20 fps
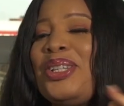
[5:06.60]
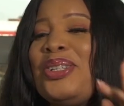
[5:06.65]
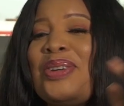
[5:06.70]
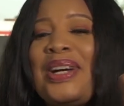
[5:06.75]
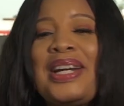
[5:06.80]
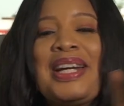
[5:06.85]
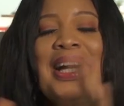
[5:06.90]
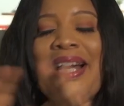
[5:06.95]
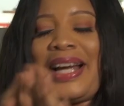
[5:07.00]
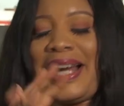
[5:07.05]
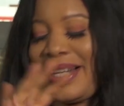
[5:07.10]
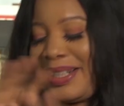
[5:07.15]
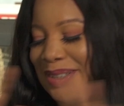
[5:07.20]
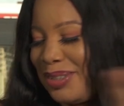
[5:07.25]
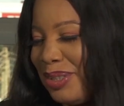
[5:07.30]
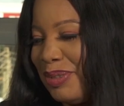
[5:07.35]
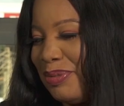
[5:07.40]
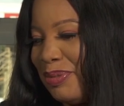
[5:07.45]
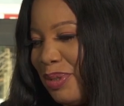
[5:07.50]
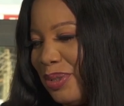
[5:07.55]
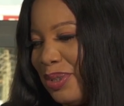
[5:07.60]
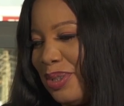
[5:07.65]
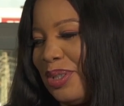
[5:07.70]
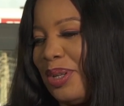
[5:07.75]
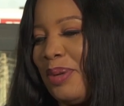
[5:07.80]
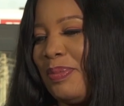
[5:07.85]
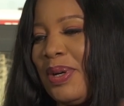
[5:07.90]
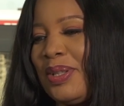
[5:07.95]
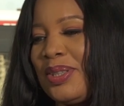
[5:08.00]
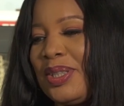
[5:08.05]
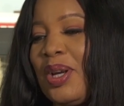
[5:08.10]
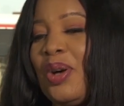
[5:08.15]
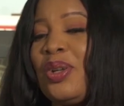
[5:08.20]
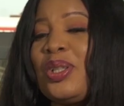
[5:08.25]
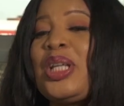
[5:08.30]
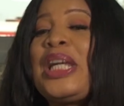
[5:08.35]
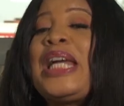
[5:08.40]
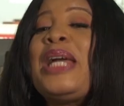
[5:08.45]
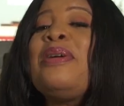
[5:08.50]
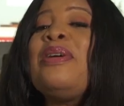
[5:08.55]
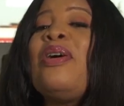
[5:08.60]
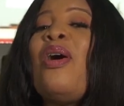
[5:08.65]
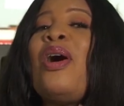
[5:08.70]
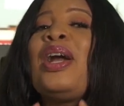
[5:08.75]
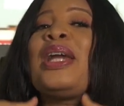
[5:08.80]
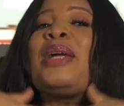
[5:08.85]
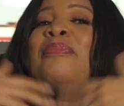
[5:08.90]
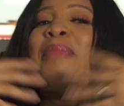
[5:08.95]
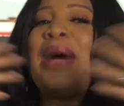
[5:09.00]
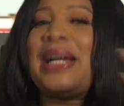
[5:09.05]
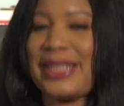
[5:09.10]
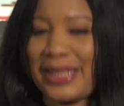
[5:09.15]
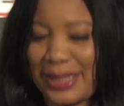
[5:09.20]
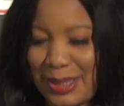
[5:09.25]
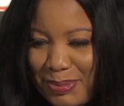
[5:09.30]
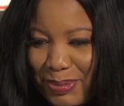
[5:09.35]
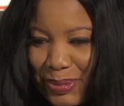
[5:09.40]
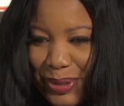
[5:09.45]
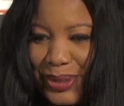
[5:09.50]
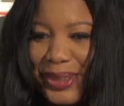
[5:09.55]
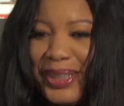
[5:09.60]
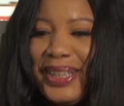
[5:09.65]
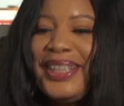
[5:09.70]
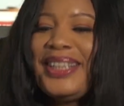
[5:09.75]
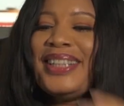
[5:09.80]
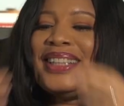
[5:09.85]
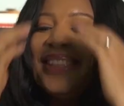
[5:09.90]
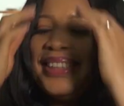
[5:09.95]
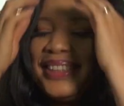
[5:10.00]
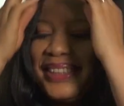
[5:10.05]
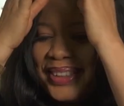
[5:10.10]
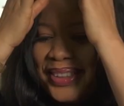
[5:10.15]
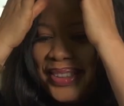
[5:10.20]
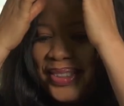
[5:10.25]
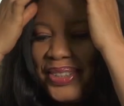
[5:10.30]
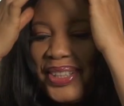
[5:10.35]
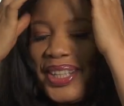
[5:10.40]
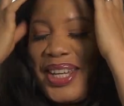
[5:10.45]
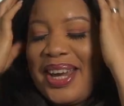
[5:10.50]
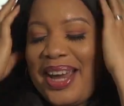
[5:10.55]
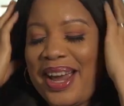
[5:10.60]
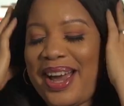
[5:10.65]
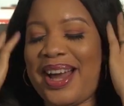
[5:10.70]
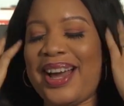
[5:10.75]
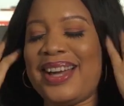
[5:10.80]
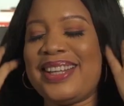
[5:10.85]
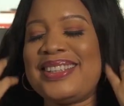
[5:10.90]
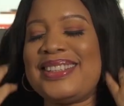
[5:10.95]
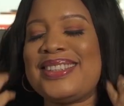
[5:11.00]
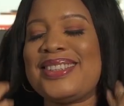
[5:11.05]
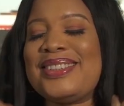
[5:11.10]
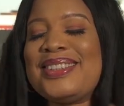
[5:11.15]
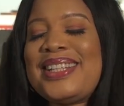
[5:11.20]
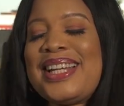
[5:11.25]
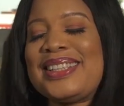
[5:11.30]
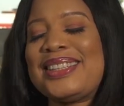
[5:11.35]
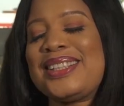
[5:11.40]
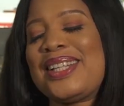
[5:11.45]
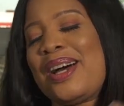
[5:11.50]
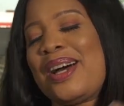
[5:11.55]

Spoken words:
you and I don't even want to talk about it, unimaginable. So yeah, so that's